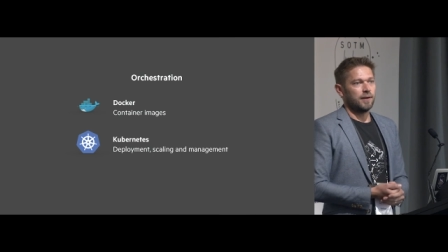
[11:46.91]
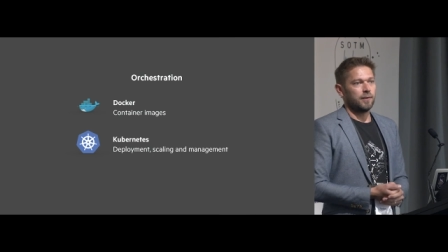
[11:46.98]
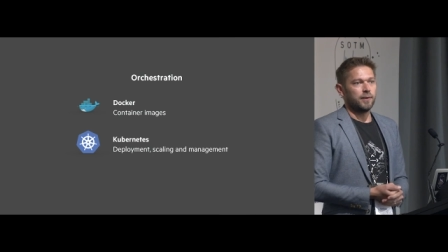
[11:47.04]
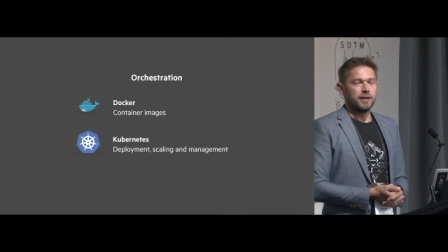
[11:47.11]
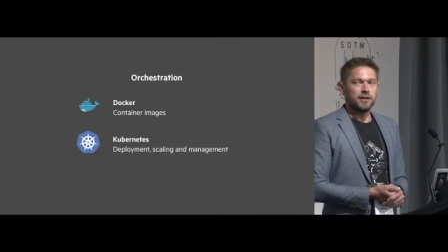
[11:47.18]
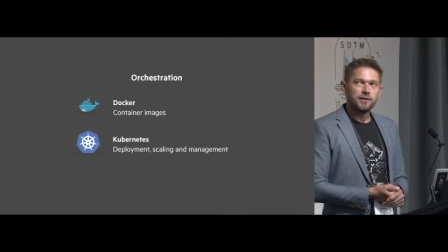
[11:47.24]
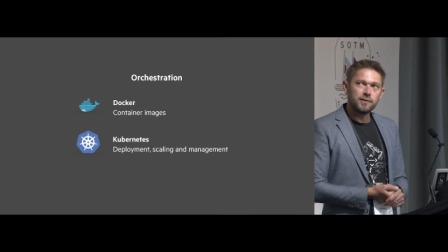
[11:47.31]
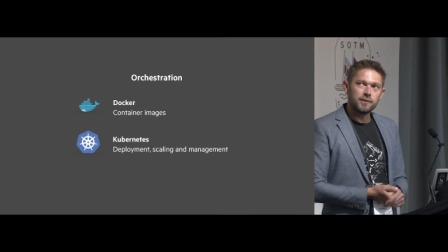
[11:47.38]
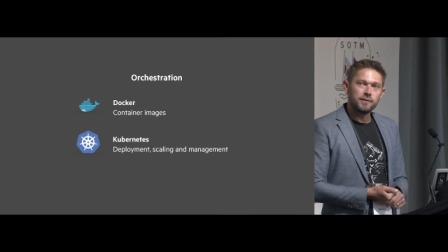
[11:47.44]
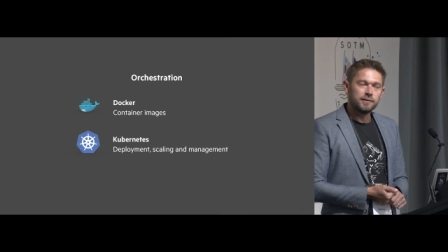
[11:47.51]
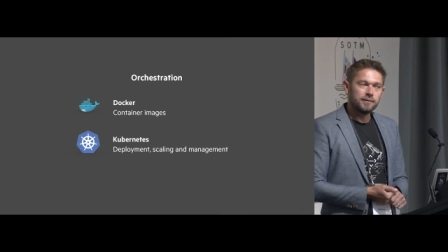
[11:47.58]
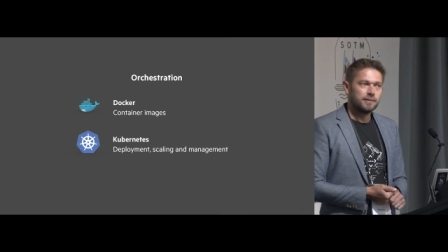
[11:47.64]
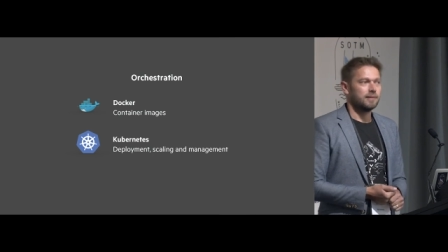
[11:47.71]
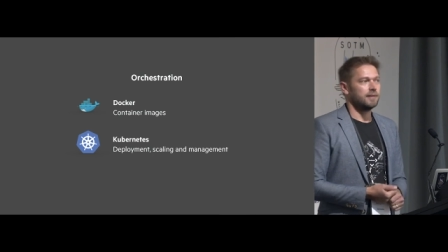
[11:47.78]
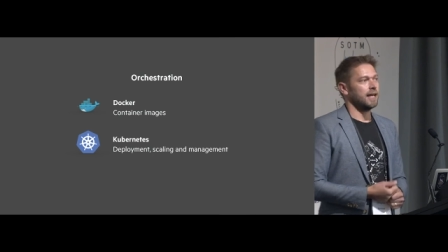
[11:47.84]
that we do,
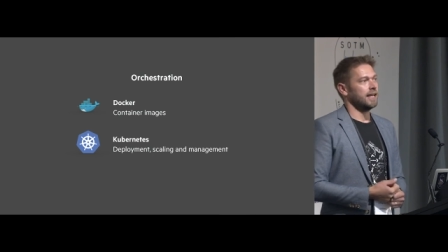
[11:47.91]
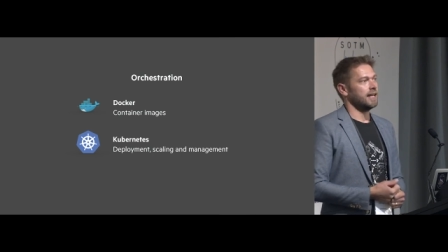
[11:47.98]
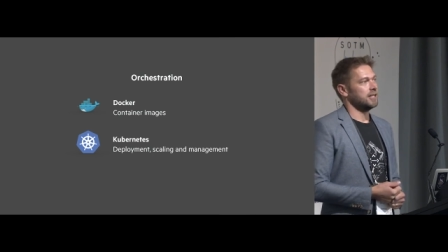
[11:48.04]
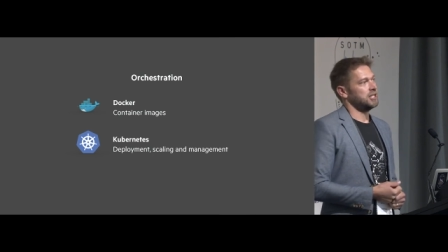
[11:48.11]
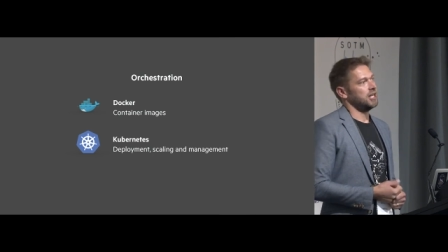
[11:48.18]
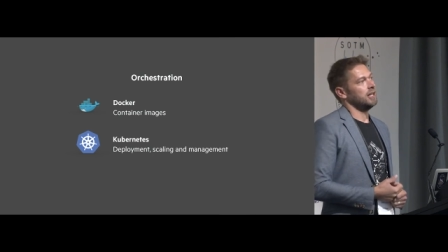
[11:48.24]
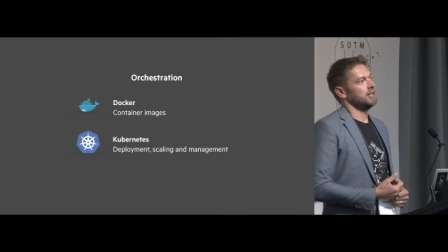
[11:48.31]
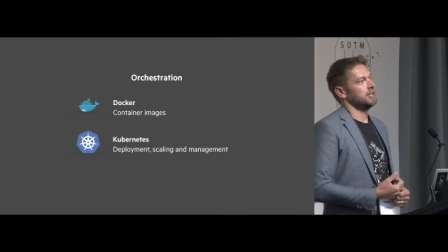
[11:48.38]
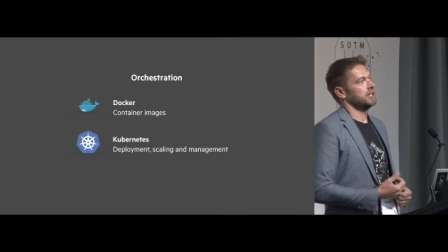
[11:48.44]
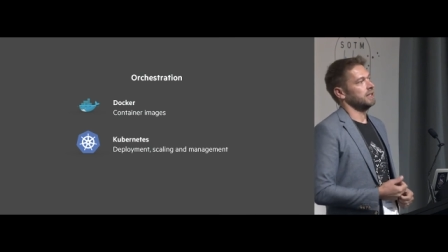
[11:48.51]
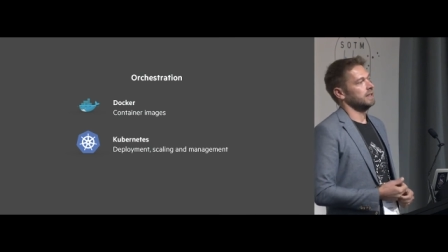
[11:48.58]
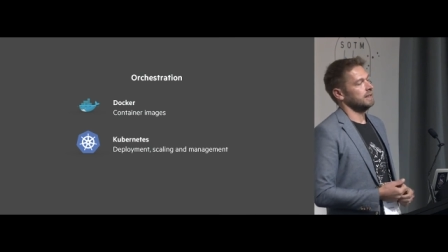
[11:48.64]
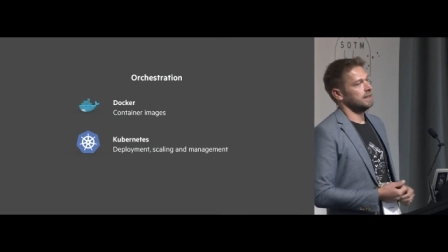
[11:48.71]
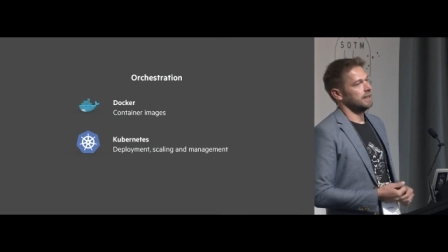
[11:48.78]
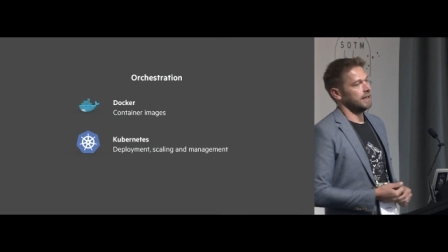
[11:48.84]
that gets challenging.